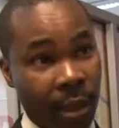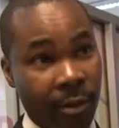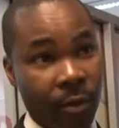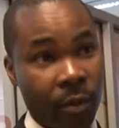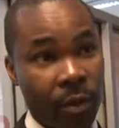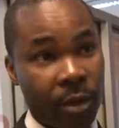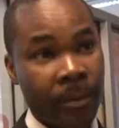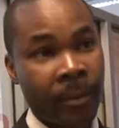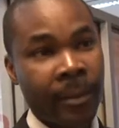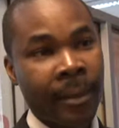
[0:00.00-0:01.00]
earphones
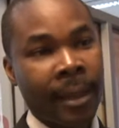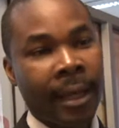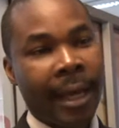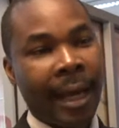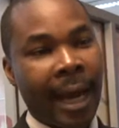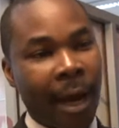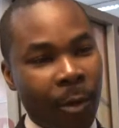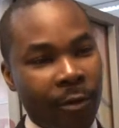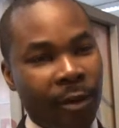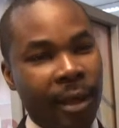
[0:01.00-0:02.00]

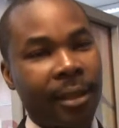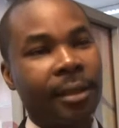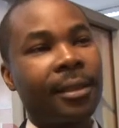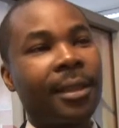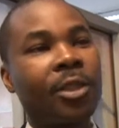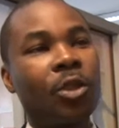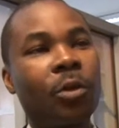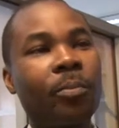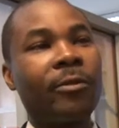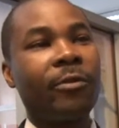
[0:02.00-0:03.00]
however just
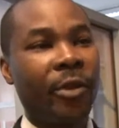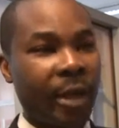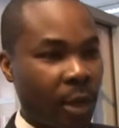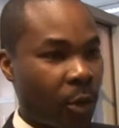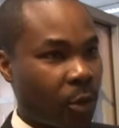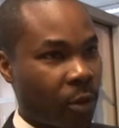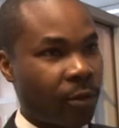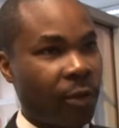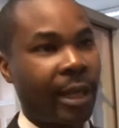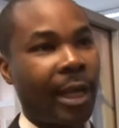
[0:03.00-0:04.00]
don't be very close to the
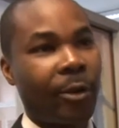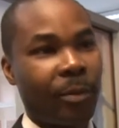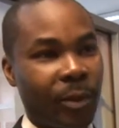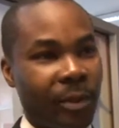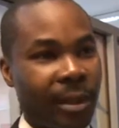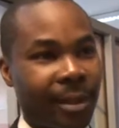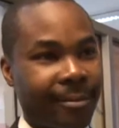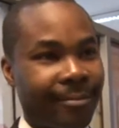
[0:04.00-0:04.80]
very loud music